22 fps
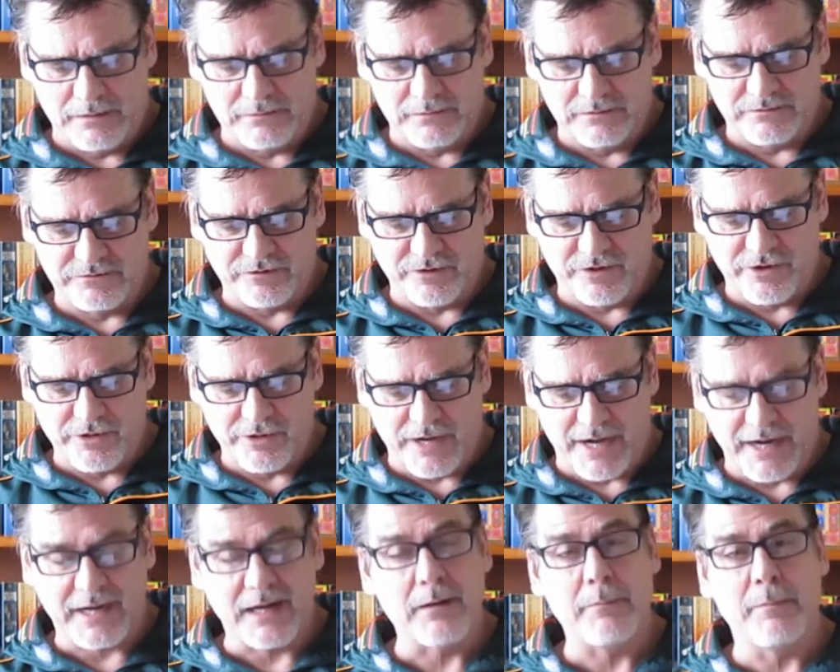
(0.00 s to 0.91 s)
So
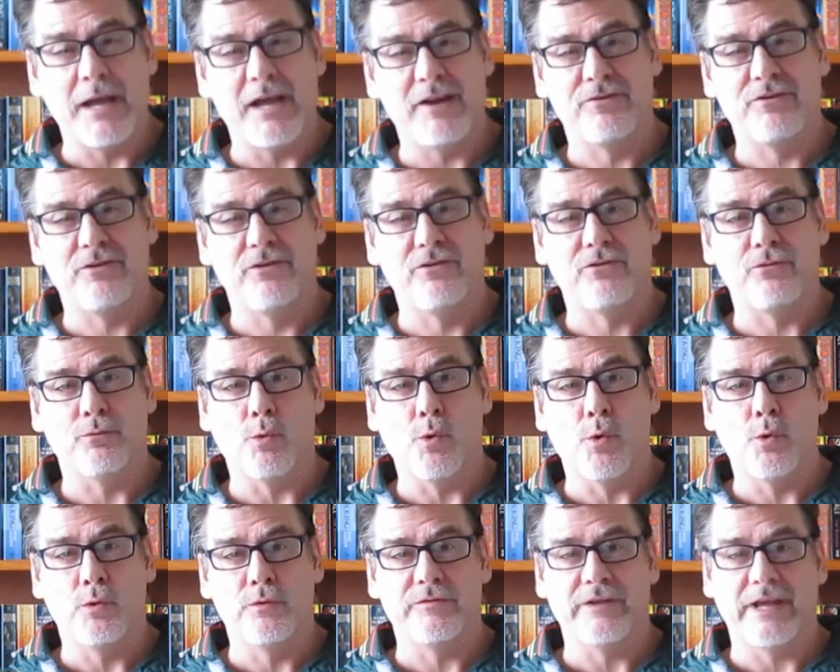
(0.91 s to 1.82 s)
I can imagine
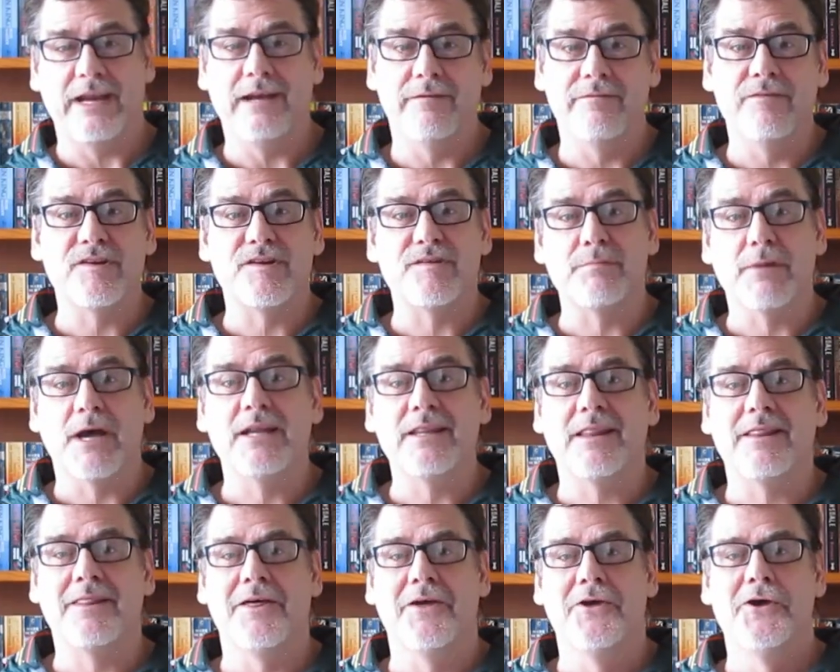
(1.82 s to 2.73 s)
towards the end of this
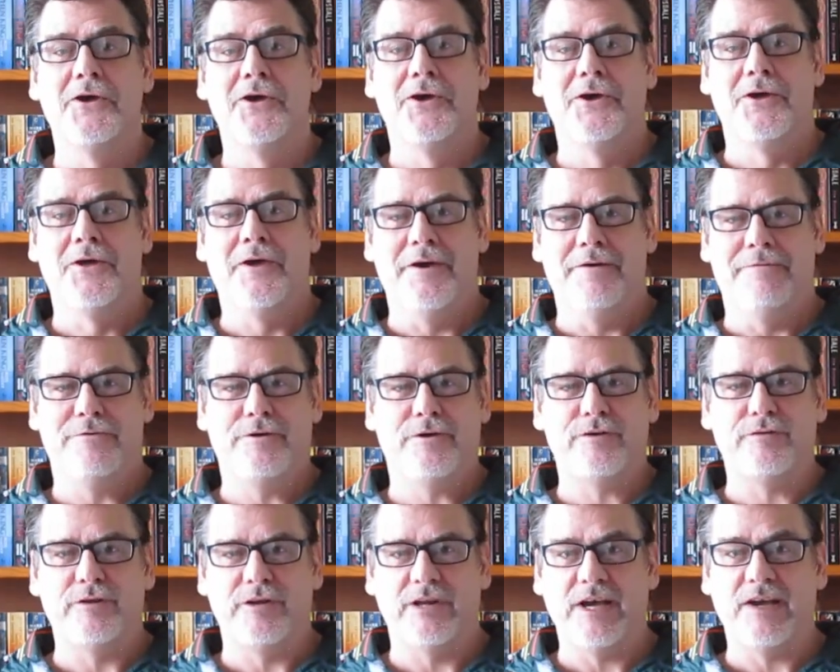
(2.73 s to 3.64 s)
month,
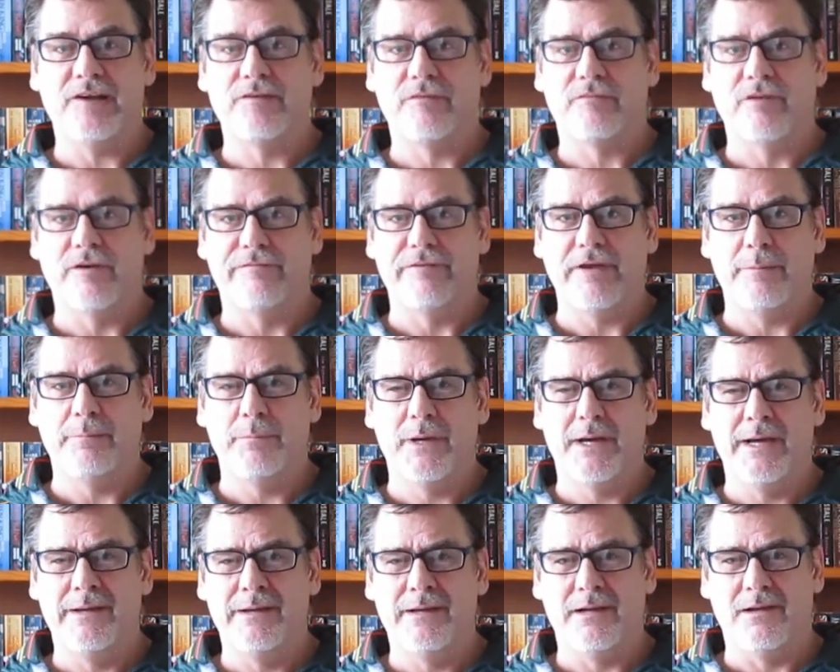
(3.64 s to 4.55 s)
first few days of
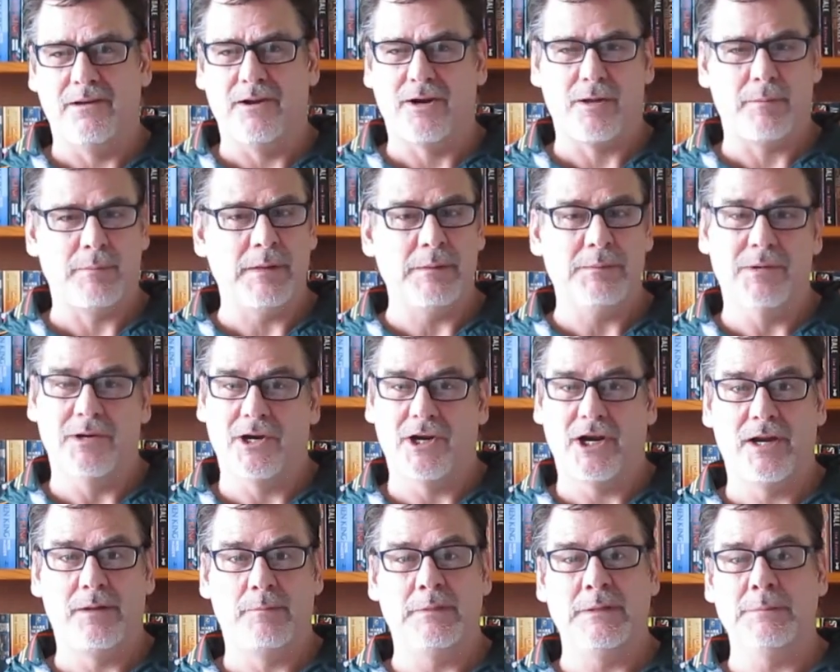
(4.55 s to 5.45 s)
November, a lot of people are
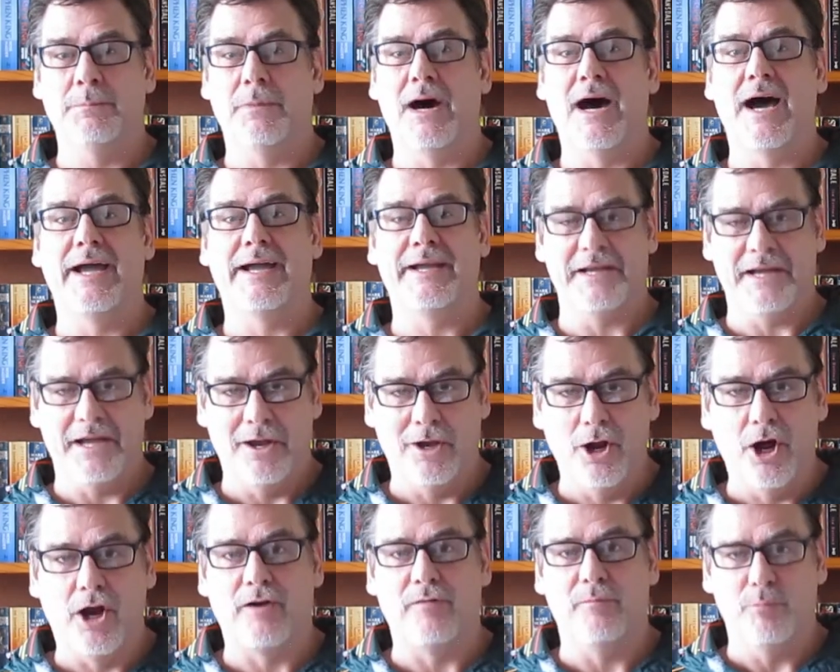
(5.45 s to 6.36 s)
going to be buying a
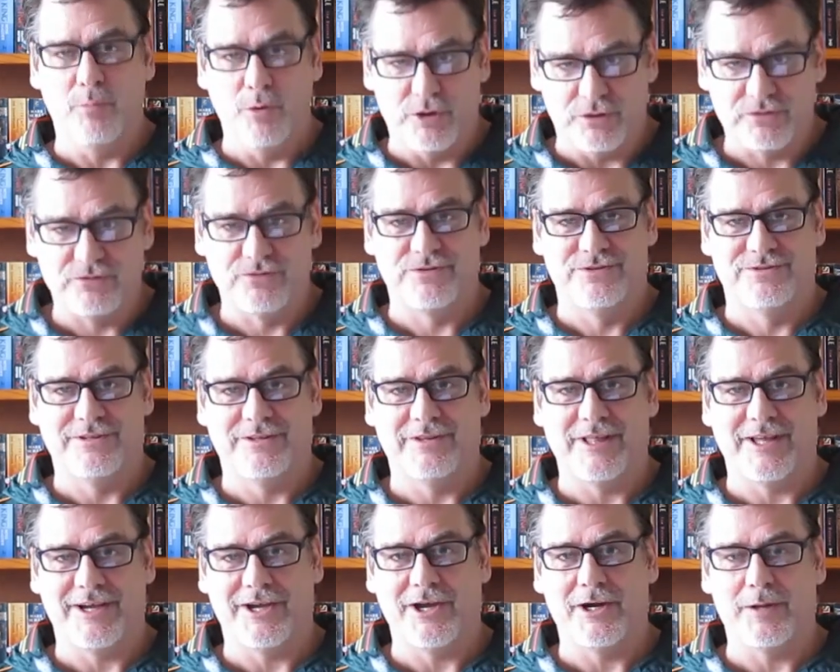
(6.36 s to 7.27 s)
lot of books.
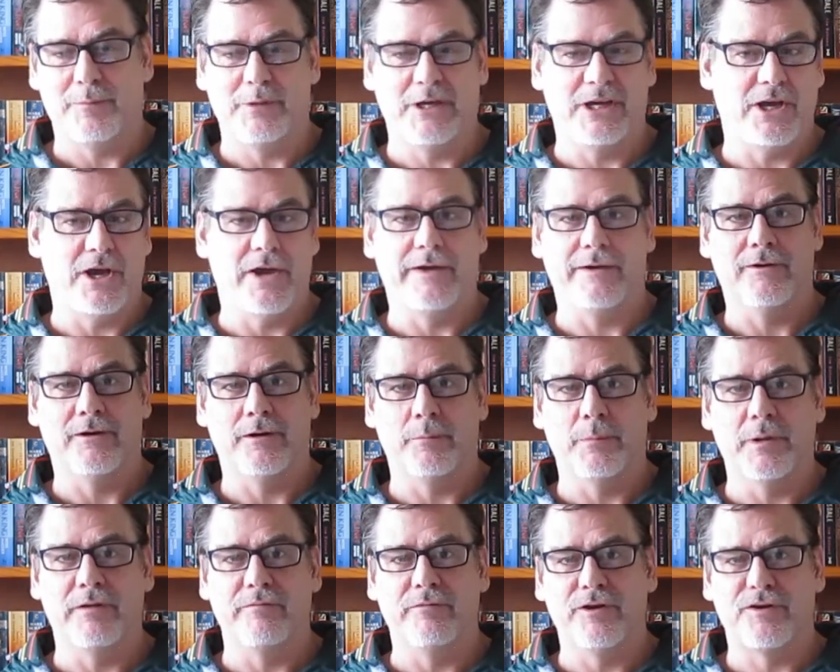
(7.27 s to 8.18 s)
They're going to be going on a
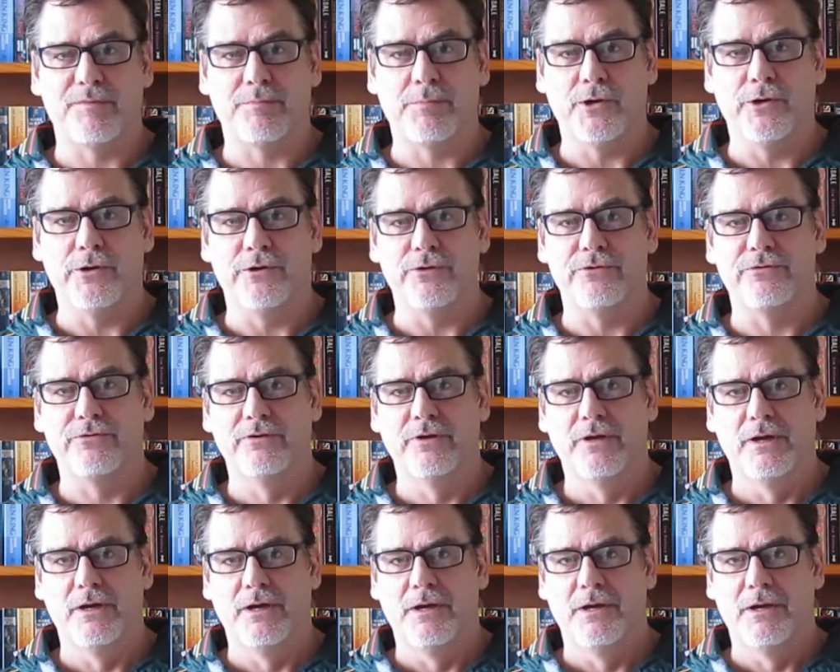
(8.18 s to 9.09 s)
bit of a splurge.
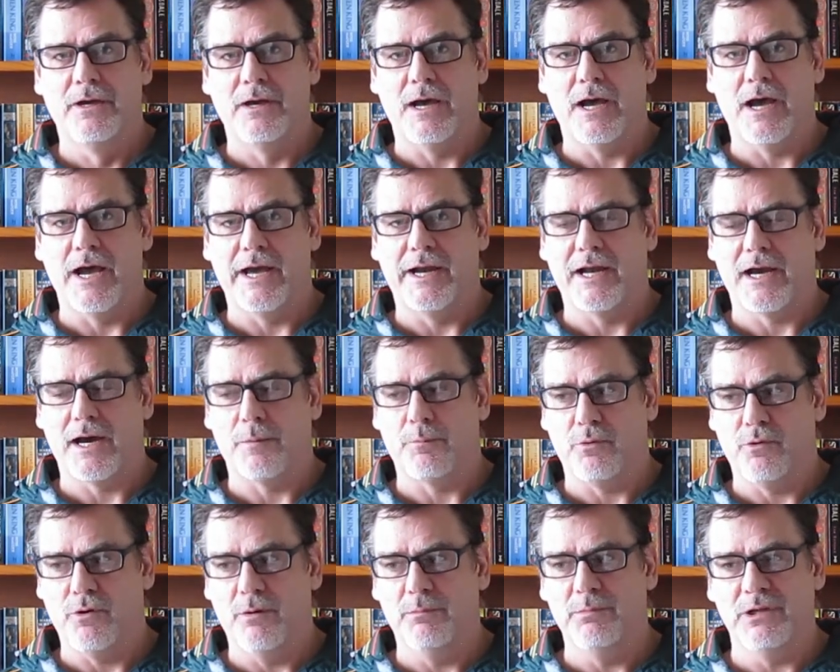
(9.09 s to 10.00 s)
And I
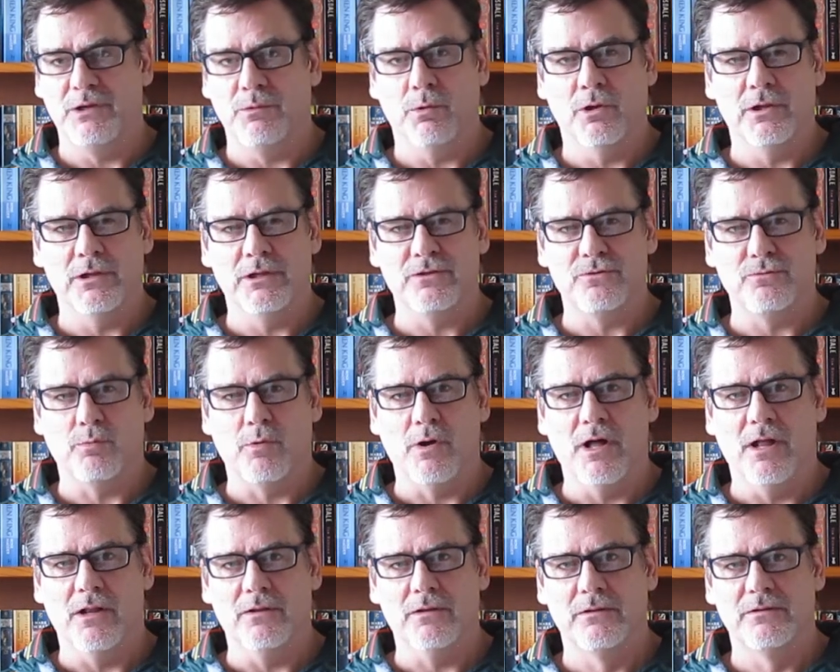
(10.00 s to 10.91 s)
probably will as
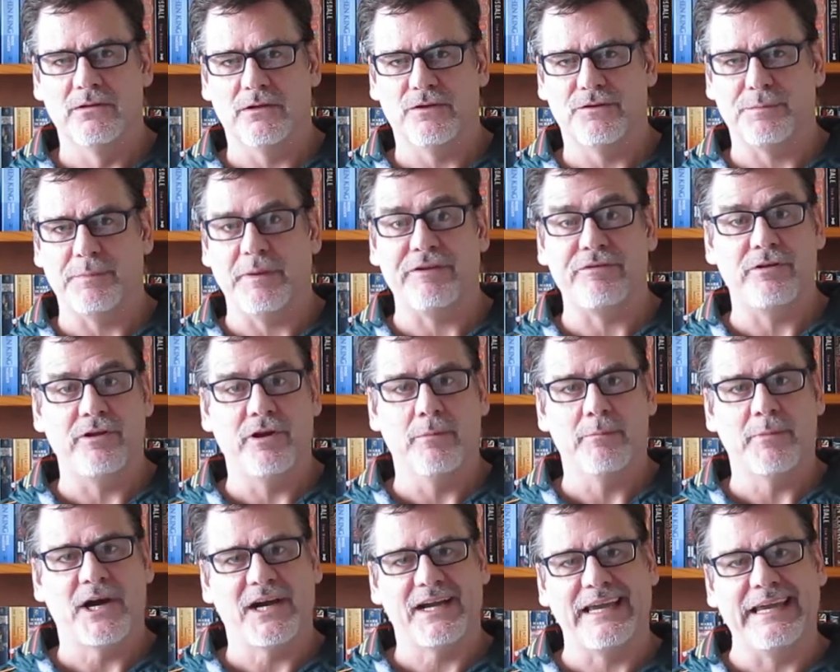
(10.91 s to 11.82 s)
well, especially
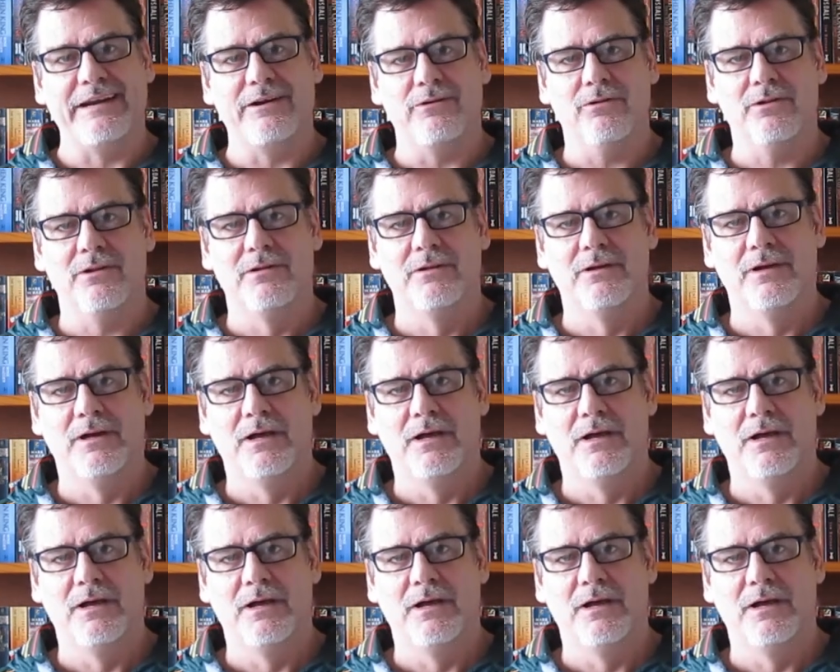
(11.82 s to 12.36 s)
on my Kindle.